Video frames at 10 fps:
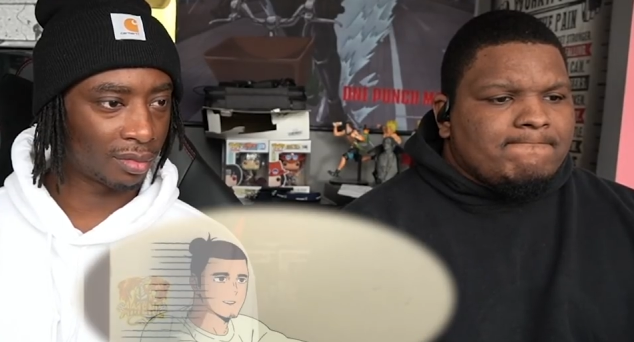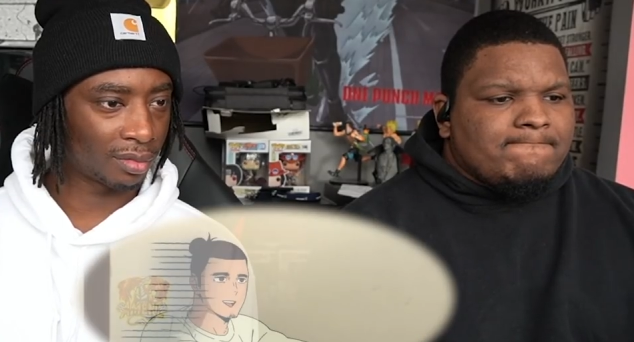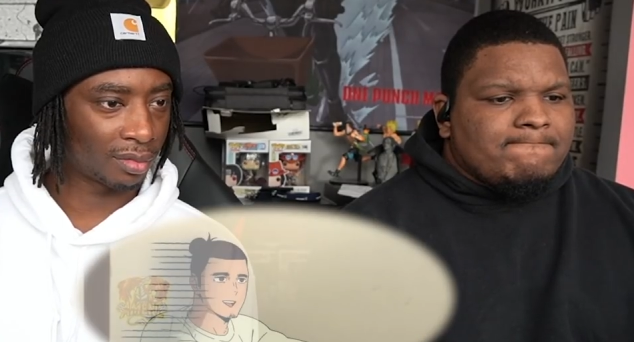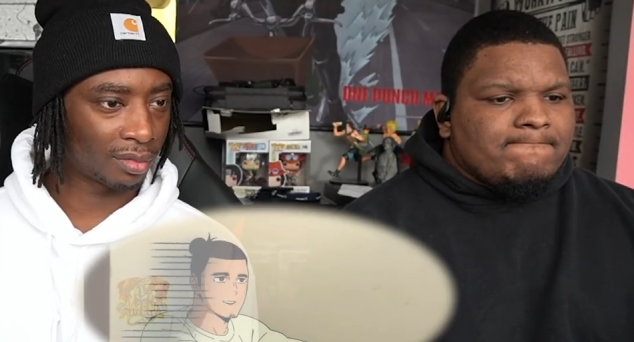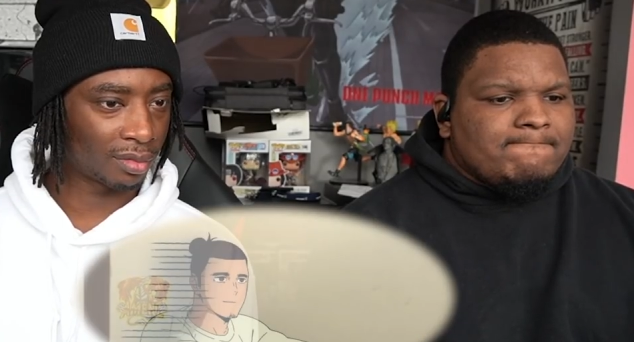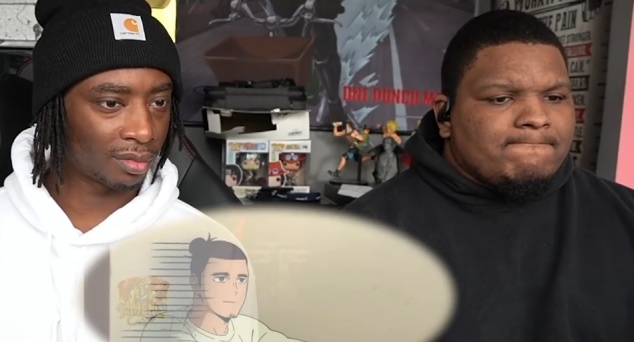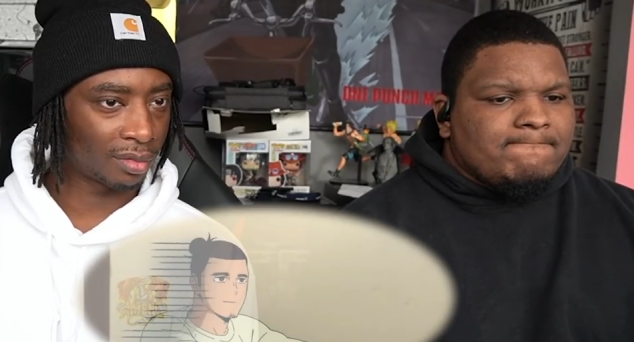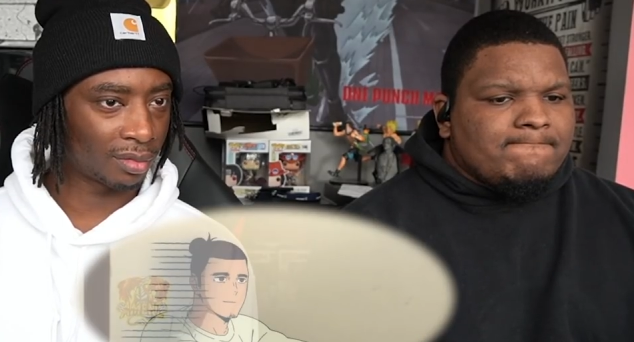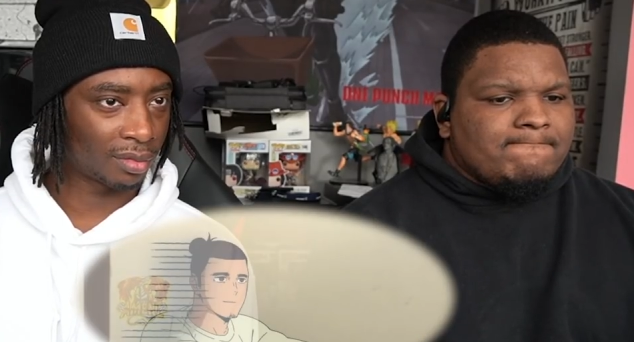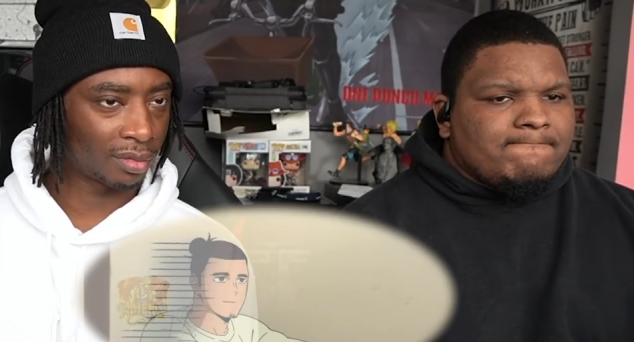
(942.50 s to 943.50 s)

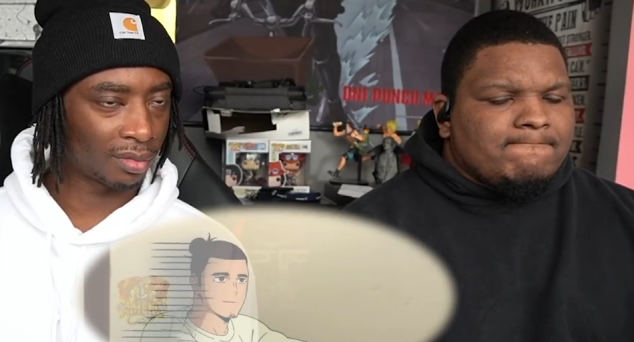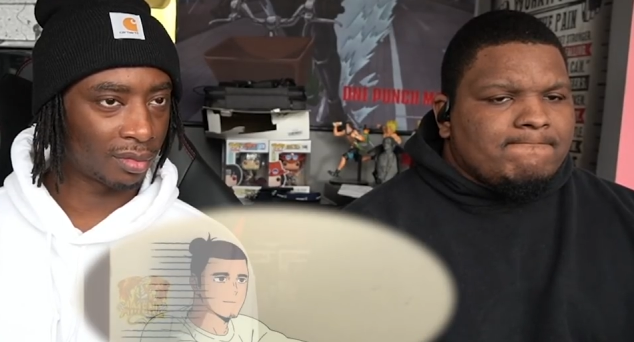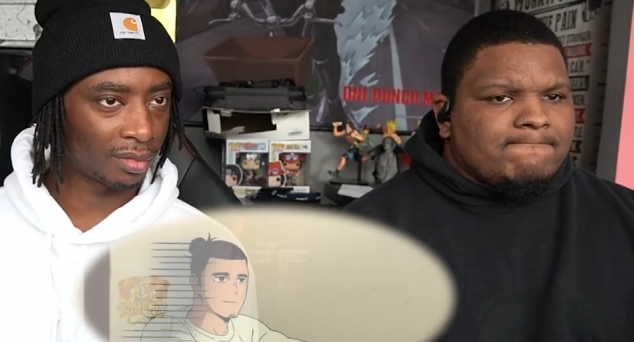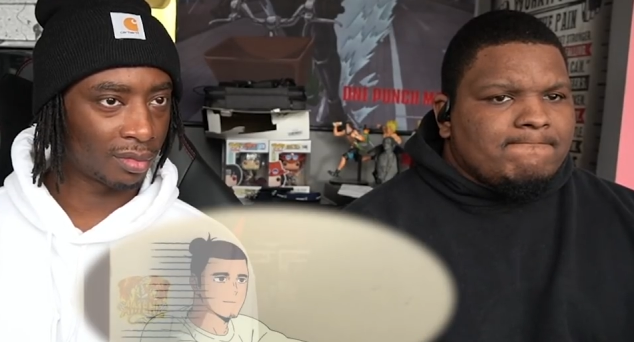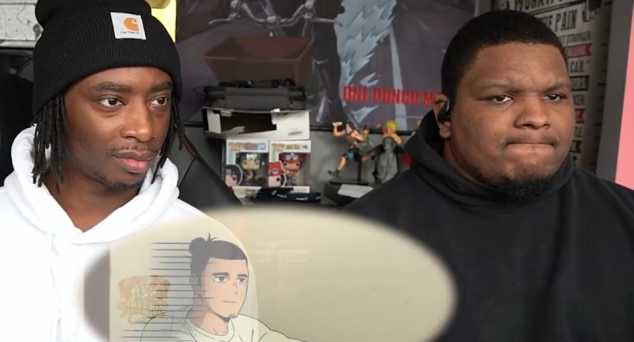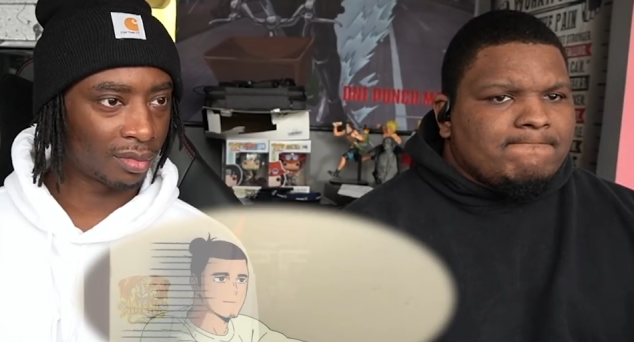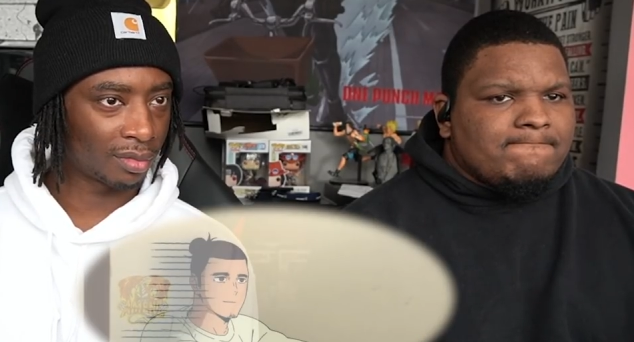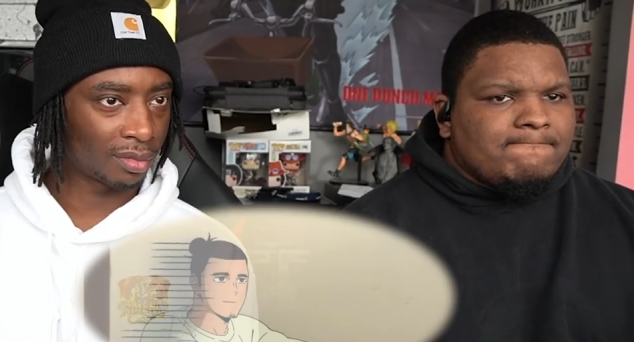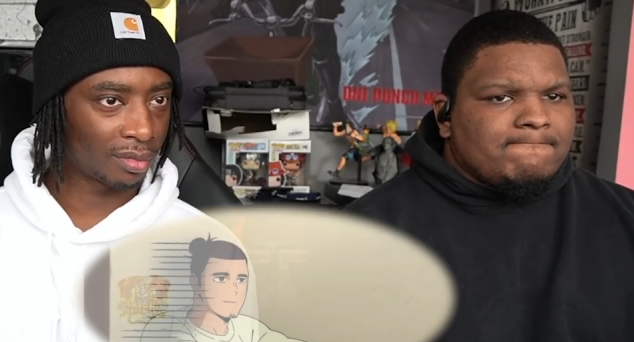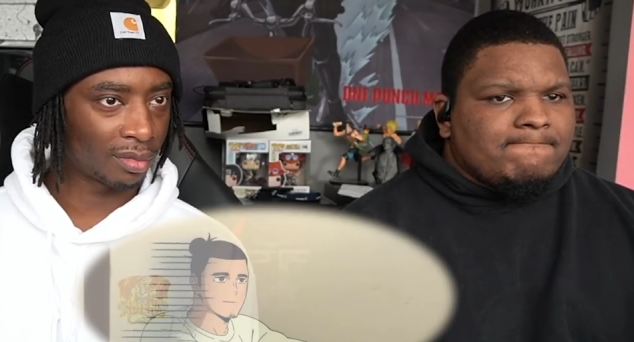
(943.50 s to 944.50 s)

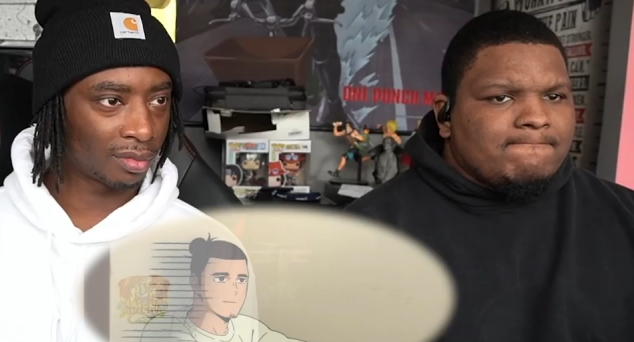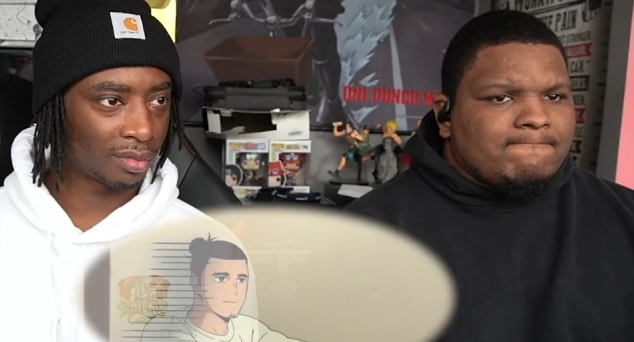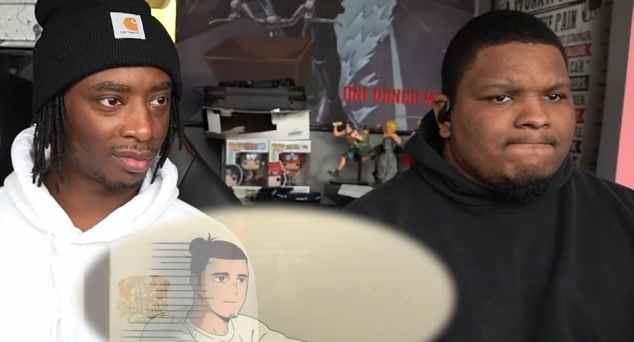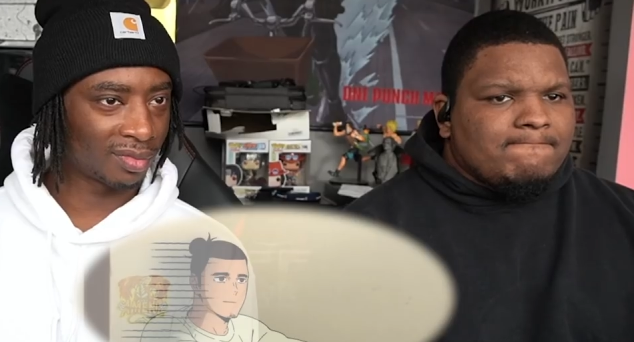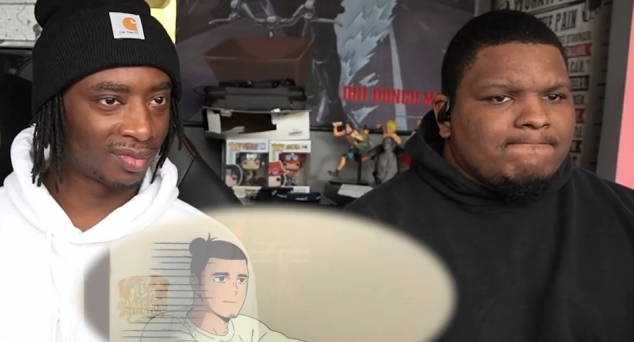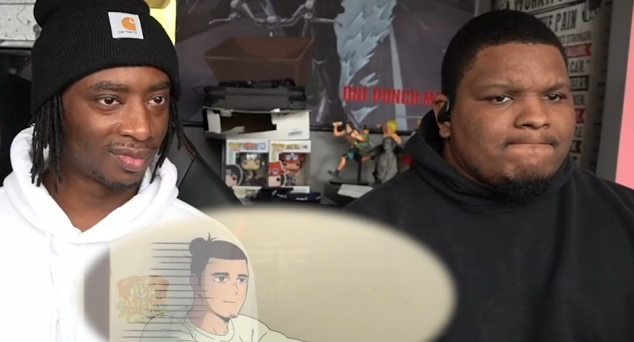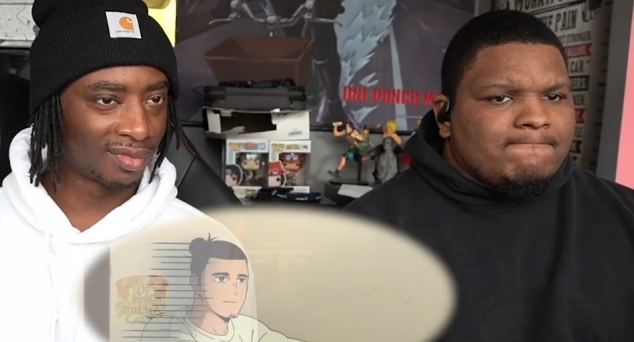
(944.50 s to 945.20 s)
Nothing is said.